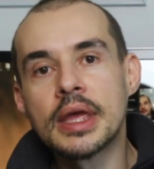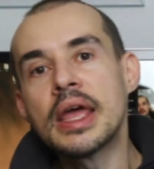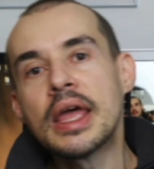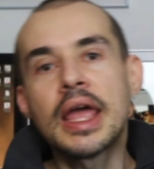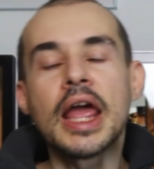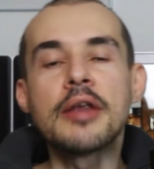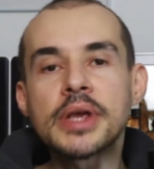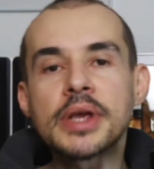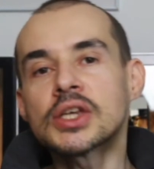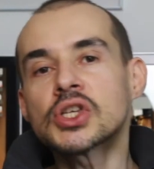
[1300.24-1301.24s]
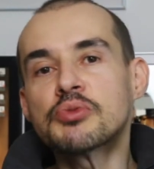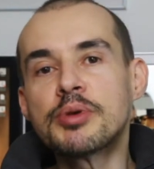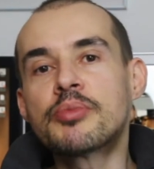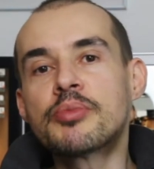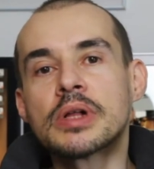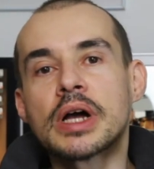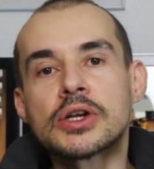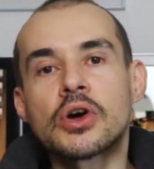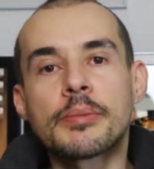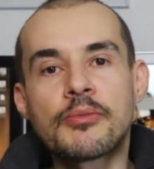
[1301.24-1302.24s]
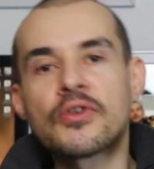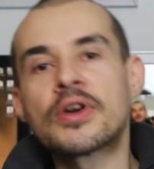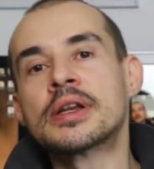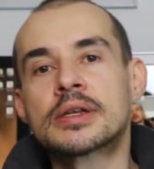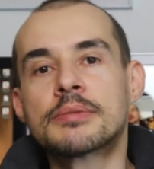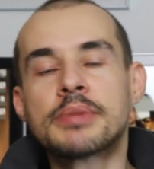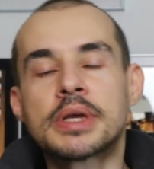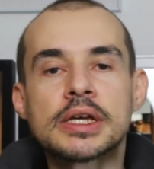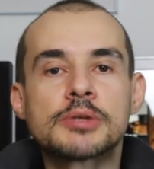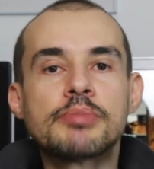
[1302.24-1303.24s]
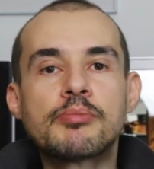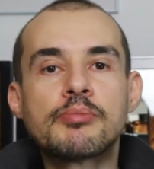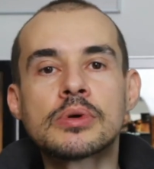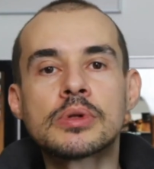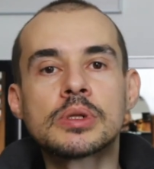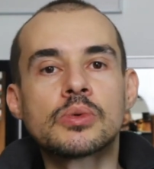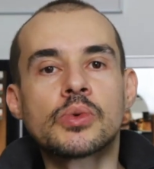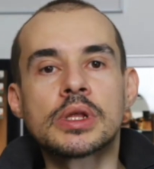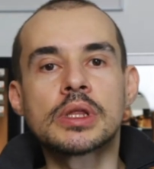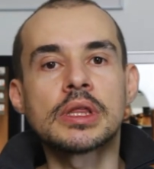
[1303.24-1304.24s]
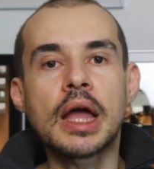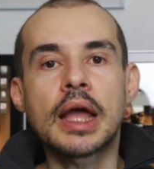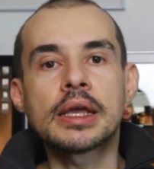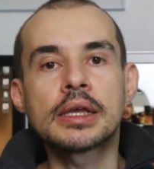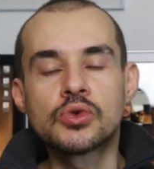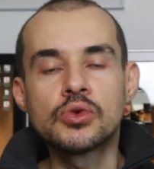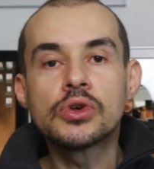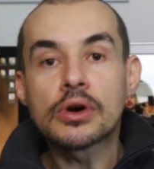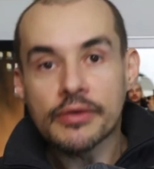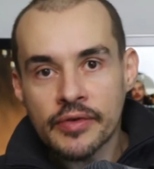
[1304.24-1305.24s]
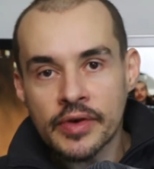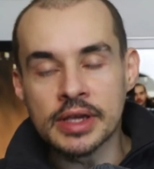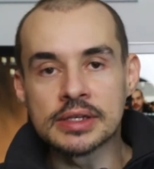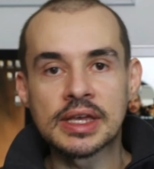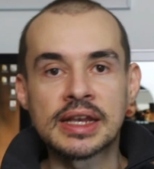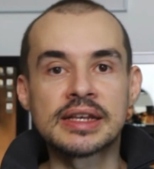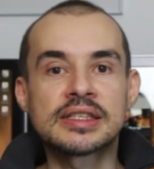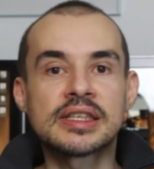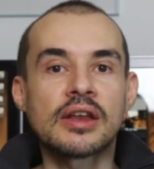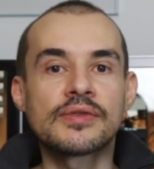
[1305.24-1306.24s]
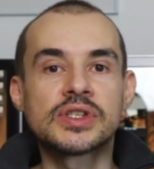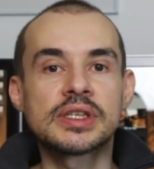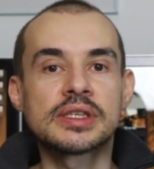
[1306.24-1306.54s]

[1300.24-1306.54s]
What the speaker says: And because people are not upfront, because people will lie to your face, and instead of just